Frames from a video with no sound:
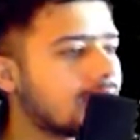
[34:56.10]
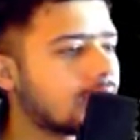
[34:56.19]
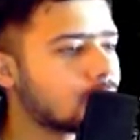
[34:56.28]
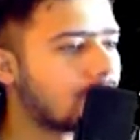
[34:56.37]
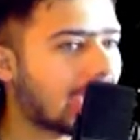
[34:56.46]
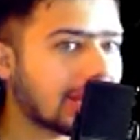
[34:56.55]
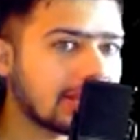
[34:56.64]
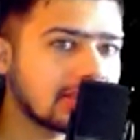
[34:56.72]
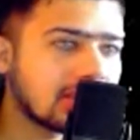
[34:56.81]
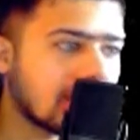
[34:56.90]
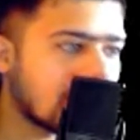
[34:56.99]
to
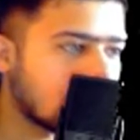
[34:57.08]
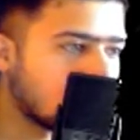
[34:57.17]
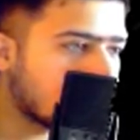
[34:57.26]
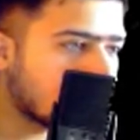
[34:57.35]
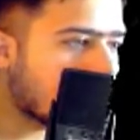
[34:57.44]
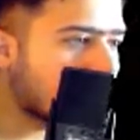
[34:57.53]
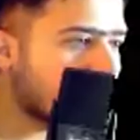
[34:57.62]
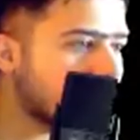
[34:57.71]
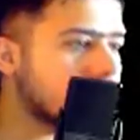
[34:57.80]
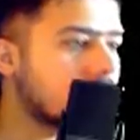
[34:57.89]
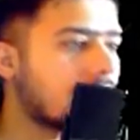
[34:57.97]
manage the loan
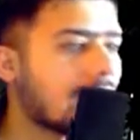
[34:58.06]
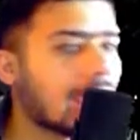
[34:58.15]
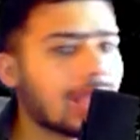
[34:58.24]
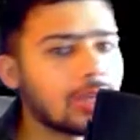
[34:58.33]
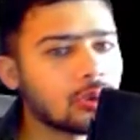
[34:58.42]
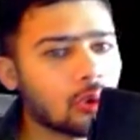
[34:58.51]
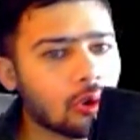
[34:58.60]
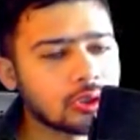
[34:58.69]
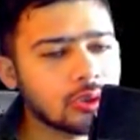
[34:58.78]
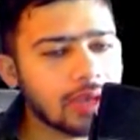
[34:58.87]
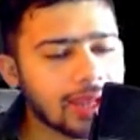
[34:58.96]
accounts and to
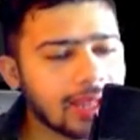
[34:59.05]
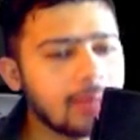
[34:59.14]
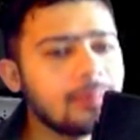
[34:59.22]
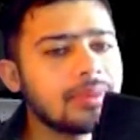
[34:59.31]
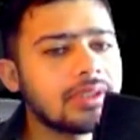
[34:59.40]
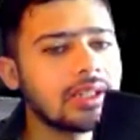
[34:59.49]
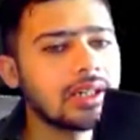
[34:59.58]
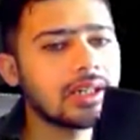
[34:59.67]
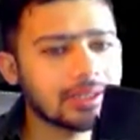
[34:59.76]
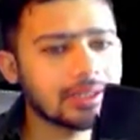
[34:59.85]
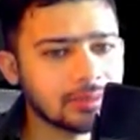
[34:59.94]
also help
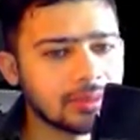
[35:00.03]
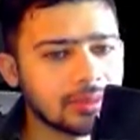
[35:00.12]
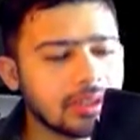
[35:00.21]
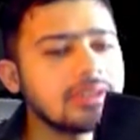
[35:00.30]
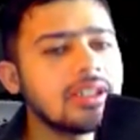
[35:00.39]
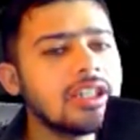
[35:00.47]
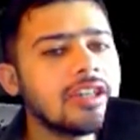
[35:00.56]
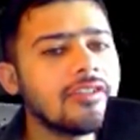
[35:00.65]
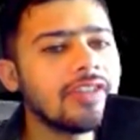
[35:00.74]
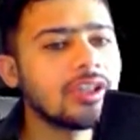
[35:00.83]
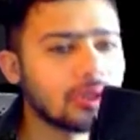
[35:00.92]
the customers
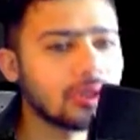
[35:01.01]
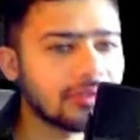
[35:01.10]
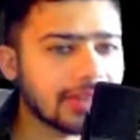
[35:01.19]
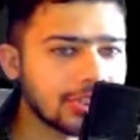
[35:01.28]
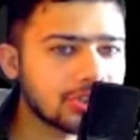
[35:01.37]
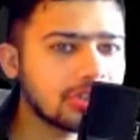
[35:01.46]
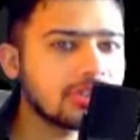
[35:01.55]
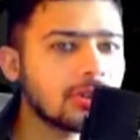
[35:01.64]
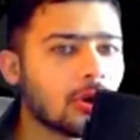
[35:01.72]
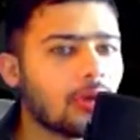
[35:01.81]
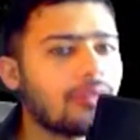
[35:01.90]
with notifications
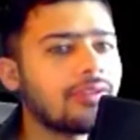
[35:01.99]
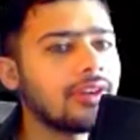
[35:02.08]
of